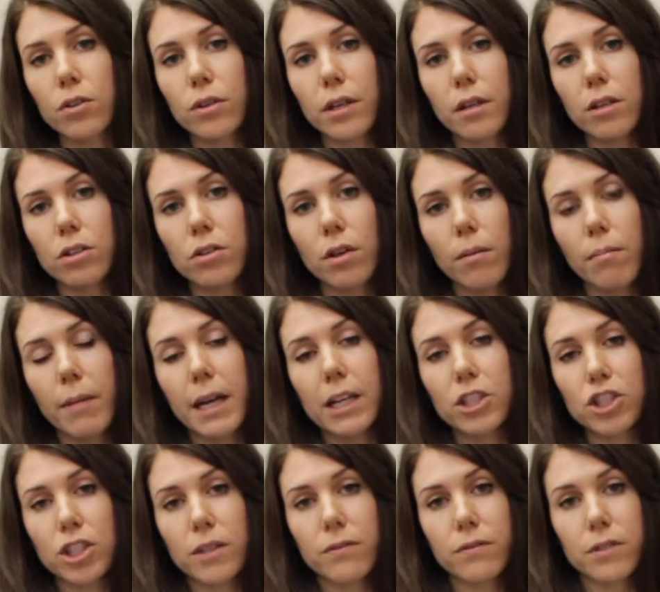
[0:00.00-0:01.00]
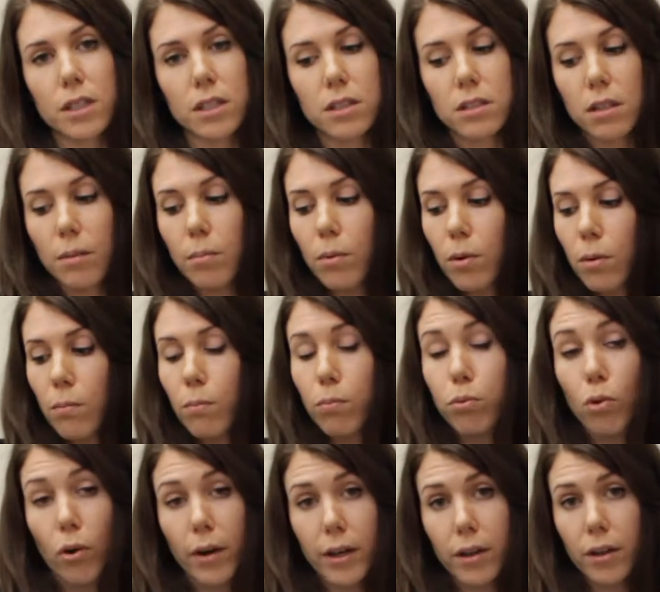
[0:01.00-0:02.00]
You can do a makeshift double
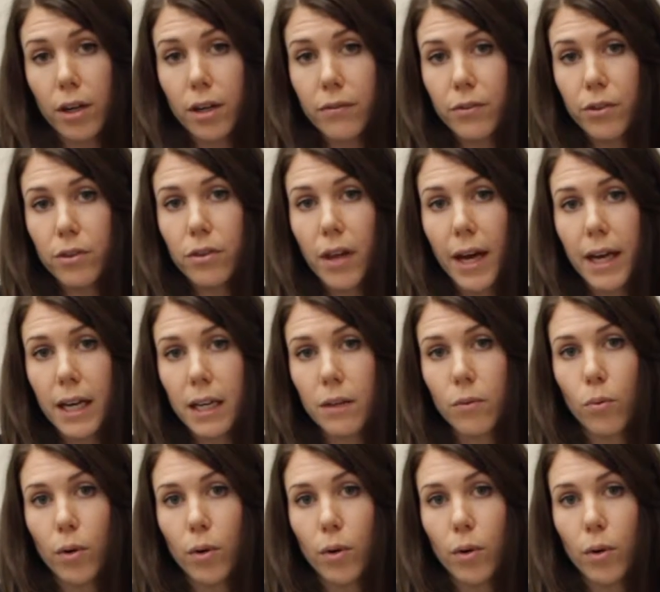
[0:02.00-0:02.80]
broiler if you'd like,